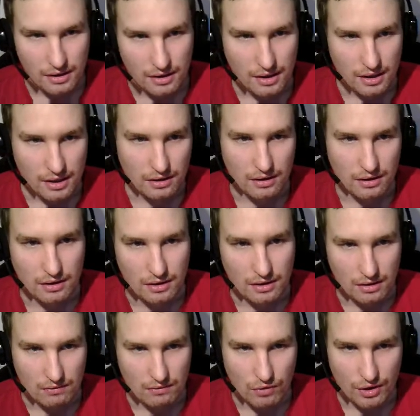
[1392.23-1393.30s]
in
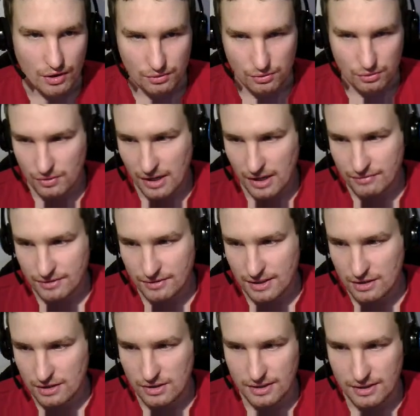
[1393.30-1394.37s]
word to graph. Is
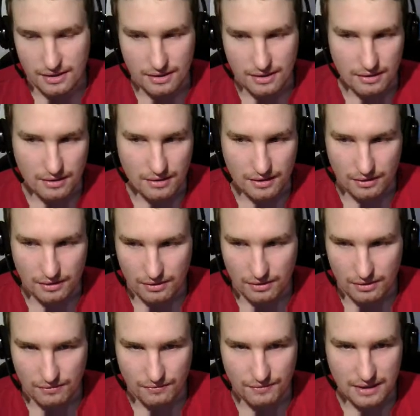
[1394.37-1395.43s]
actually the
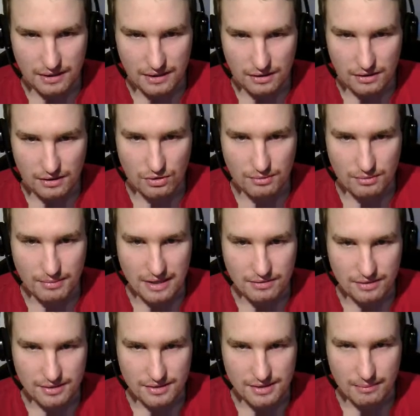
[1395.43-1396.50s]
fitting into the
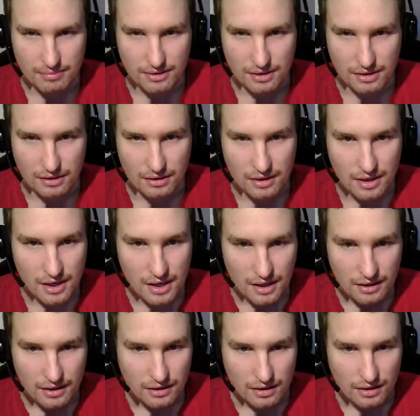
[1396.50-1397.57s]
matrix is happening.
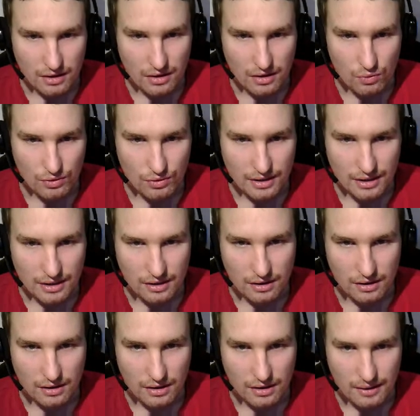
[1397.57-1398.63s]
The only
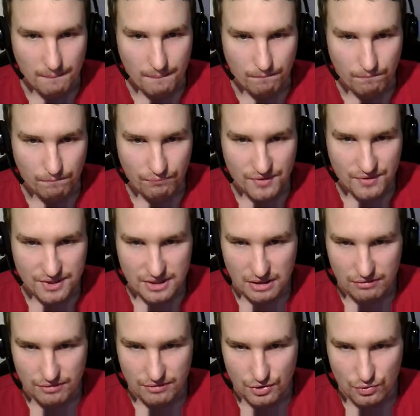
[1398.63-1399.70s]

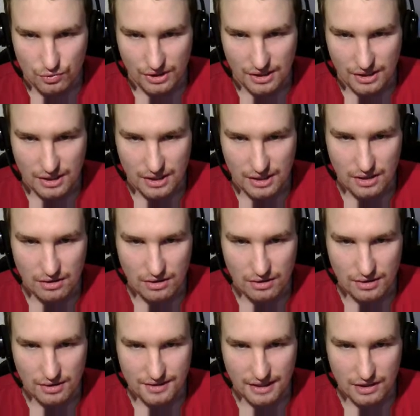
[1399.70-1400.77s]
stuff we're doing here
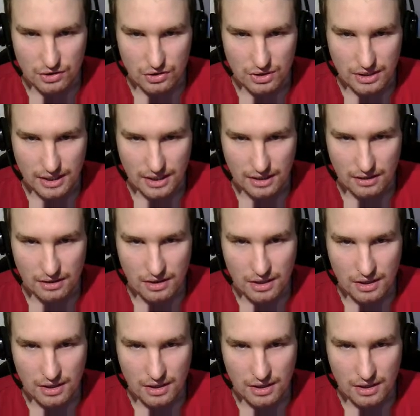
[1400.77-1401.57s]
is actually